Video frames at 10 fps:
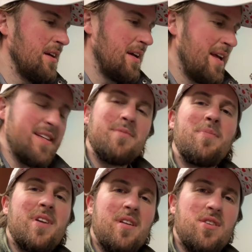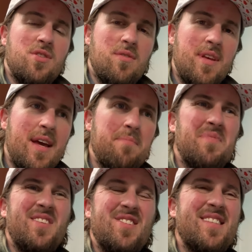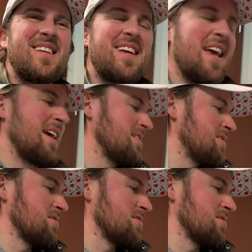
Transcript: It hasn't been an issue yet, but just in case